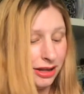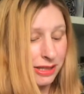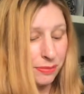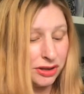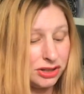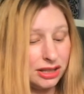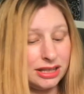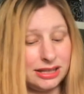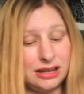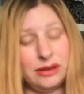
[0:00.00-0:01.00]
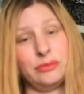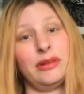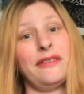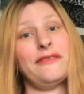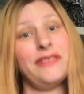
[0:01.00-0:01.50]
especially
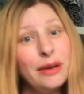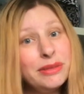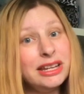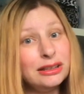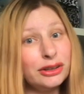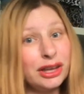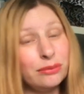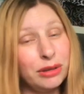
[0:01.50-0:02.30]
some feminine looking